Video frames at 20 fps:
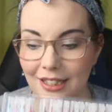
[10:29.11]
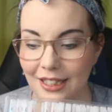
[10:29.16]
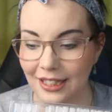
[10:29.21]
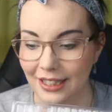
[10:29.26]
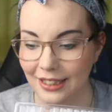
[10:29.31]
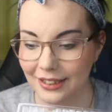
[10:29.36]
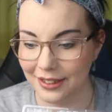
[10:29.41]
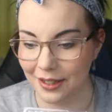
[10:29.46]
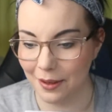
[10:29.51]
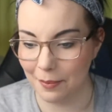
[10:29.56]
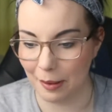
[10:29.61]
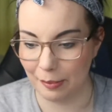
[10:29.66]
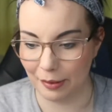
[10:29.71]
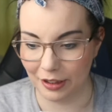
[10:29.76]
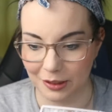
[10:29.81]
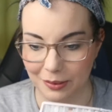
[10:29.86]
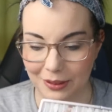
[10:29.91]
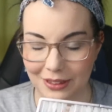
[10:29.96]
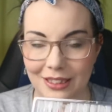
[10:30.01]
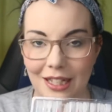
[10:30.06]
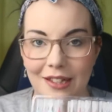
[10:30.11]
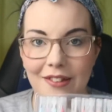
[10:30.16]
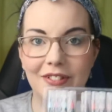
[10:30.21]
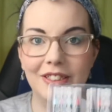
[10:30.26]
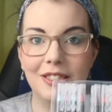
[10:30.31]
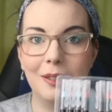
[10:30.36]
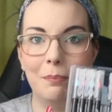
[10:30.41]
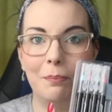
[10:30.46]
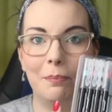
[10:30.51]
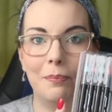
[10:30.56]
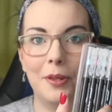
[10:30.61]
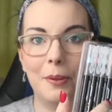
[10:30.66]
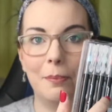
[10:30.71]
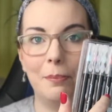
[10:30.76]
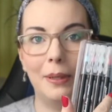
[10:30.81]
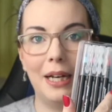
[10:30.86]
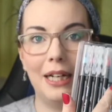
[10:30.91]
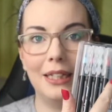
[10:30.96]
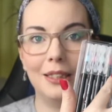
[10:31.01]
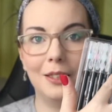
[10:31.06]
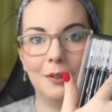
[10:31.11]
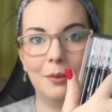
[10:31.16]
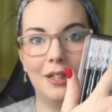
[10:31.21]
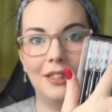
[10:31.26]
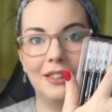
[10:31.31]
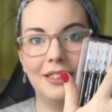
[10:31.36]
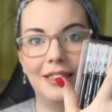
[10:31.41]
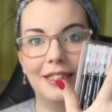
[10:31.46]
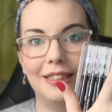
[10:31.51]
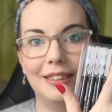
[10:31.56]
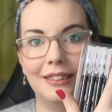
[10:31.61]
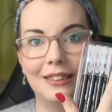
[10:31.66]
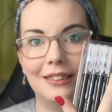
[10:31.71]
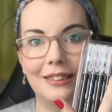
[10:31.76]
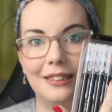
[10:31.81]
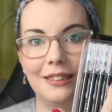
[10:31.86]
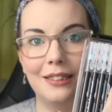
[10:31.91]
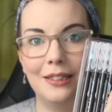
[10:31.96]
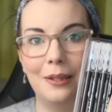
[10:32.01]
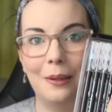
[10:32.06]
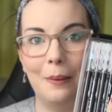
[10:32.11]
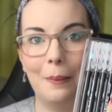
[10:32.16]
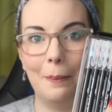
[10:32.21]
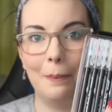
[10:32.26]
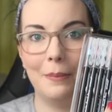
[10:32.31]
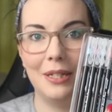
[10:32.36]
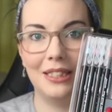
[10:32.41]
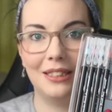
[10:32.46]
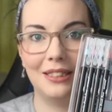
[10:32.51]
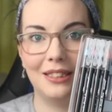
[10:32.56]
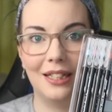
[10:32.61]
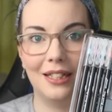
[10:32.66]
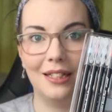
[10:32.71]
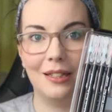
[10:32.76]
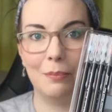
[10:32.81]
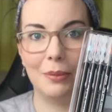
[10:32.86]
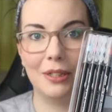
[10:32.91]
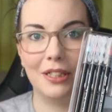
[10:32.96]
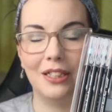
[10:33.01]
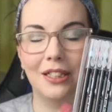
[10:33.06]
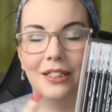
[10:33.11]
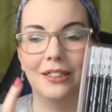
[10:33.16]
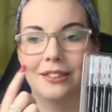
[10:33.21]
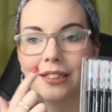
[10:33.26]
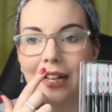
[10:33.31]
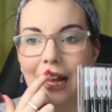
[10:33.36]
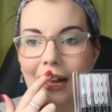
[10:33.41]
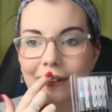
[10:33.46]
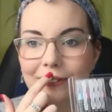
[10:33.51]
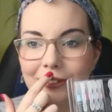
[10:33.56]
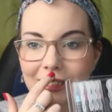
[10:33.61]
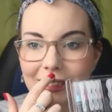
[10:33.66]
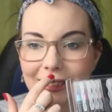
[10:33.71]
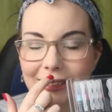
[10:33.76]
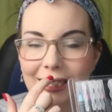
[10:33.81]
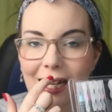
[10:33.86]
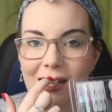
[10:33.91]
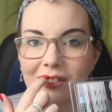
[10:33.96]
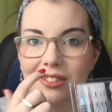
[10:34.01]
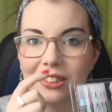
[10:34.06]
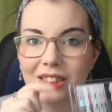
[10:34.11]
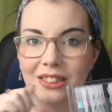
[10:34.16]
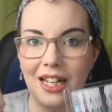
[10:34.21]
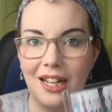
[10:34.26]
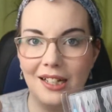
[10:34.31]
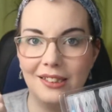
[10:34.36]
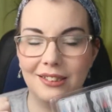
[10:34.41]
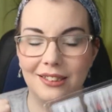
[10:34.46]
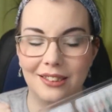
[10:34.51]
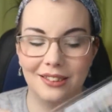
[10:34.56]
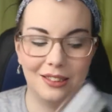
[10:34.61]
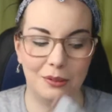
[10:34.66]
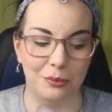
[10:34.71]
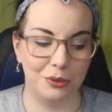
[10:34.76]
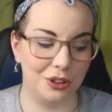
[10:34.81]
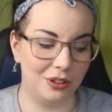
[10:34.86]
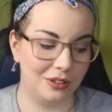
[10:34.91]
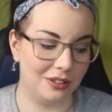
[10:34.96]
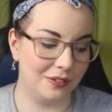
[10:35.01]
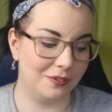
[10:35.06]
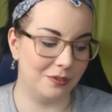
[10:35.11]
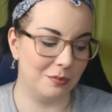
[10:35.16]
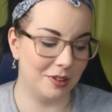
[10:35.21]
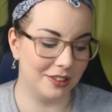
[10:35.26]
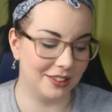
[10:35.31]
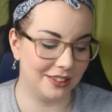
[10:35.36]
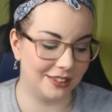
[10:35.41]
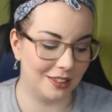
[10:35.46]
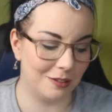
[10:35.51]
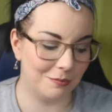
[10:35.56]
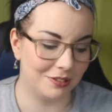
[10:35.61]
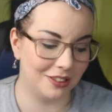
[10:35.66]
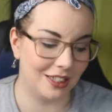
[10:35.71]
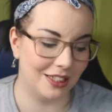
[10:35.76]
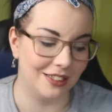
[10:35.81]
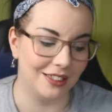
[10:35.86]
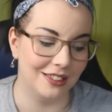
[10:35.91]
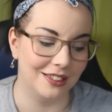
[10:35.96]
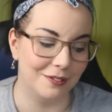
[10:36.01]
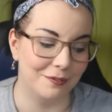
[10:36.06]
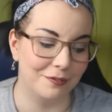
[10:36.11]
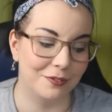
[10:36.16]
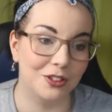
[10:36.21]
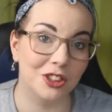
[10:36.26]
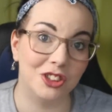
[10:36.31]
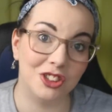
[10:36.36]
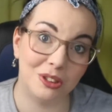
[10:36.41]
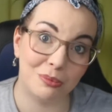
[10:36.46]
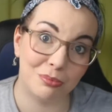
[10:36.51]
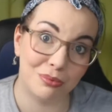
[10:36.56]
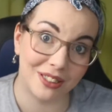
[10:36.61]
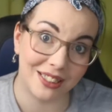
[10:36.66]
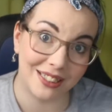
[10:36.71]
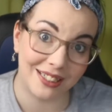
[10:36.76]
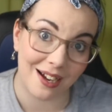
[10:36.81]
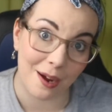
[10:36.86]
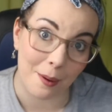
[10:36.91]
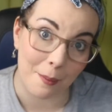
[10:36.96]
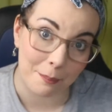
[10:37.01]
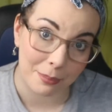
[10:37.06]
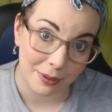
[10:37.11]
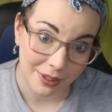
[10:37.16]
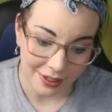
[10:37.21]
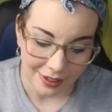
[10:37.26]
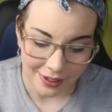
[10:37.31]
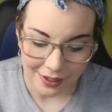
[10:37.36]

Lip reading: These are my brush pens. Now the black one is missing because I have got it downstairs because I was using it for my December daily and then forgot to bring it up.